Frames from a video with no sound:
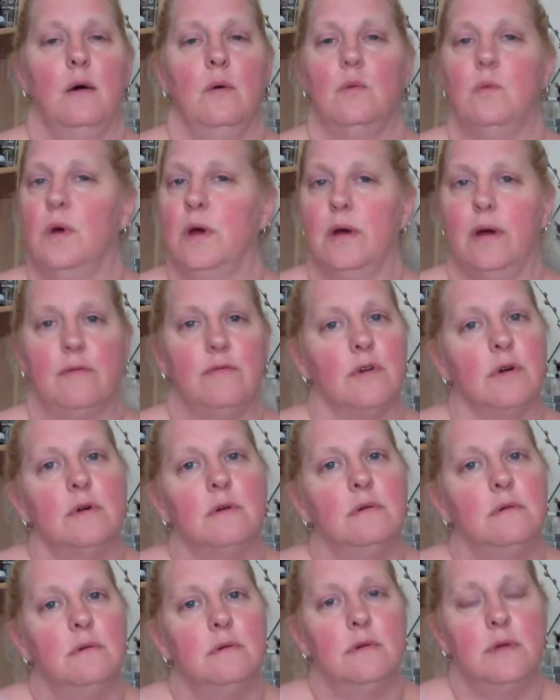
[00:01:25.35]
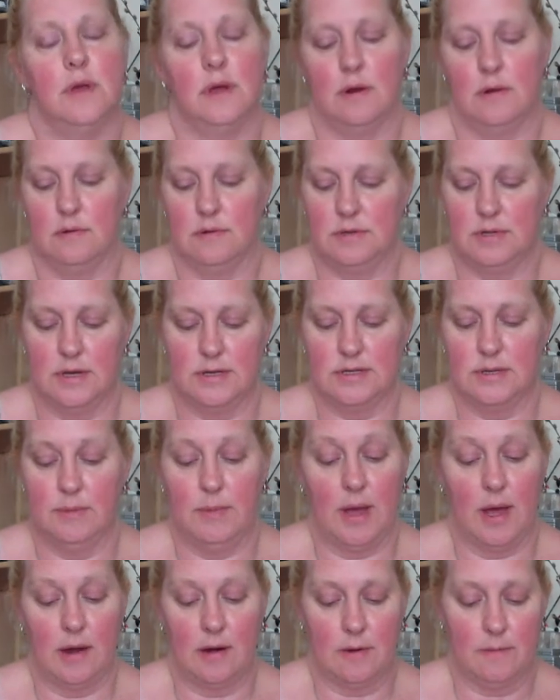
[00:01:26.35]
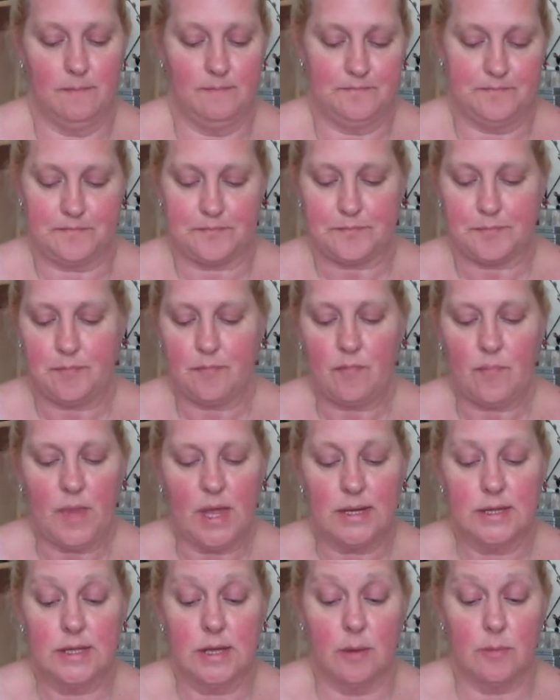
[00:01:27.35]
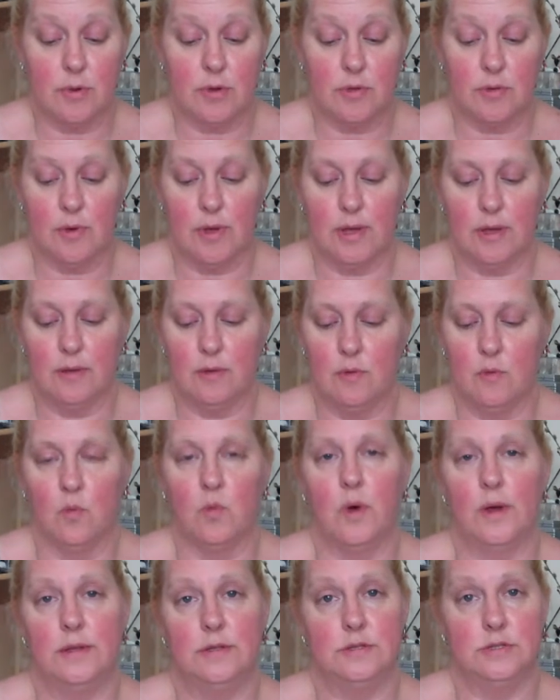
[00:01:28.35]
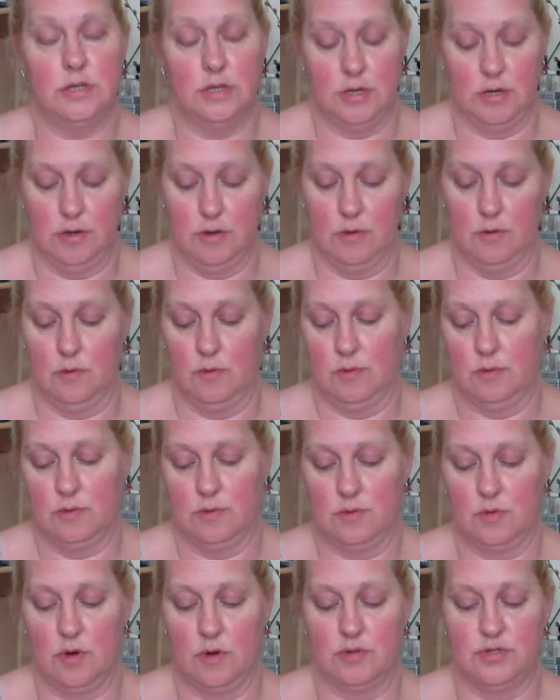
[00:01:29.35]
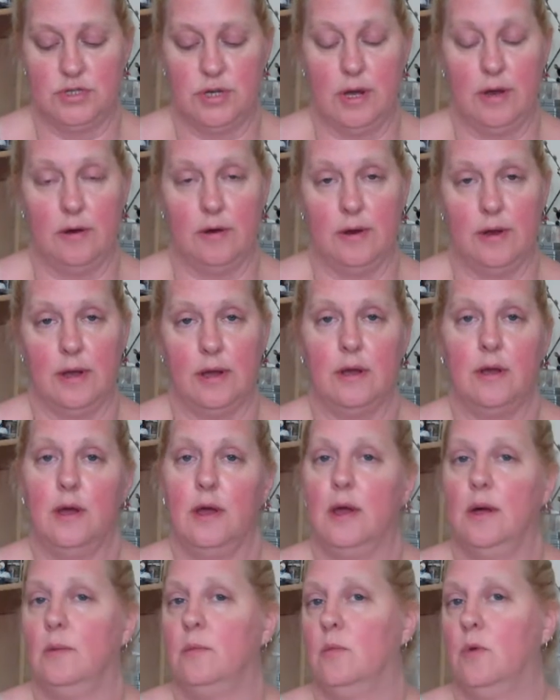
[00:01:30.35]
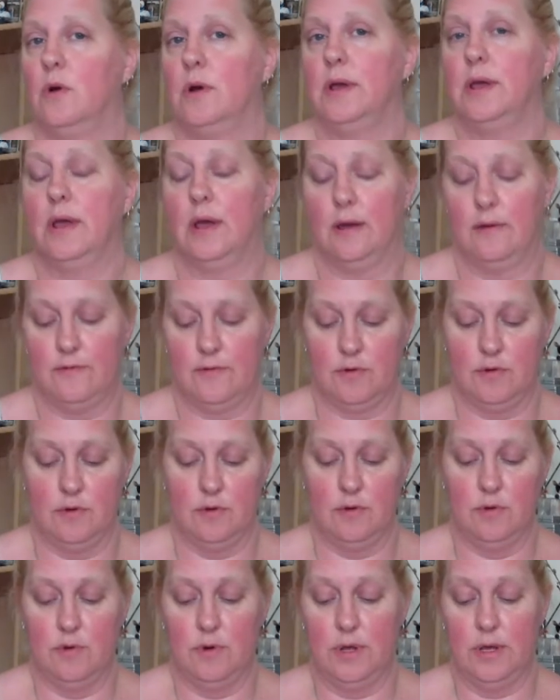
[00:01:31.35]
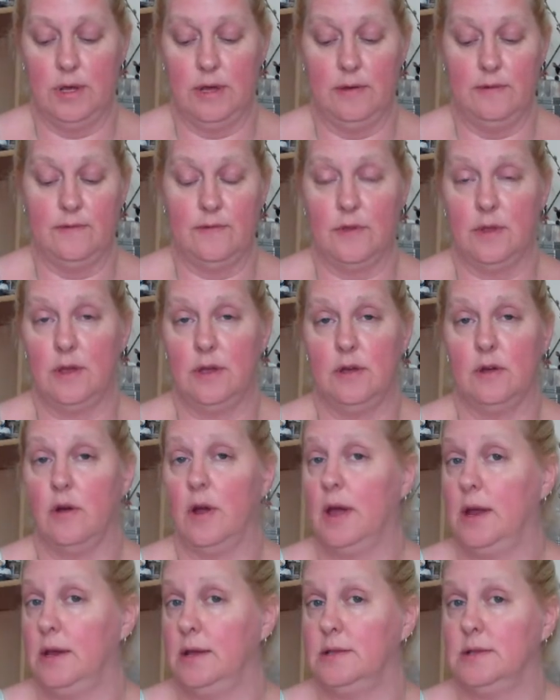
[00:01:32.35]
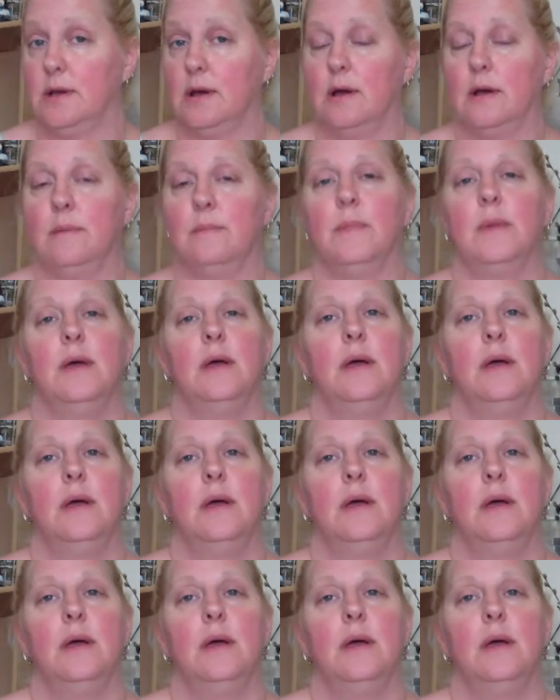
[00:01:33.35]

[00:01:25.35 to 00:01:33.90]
Wherever, you know, doesn't matter. Number 3, when do you crochet or knit? Morning, afternoon, evening, or anytime?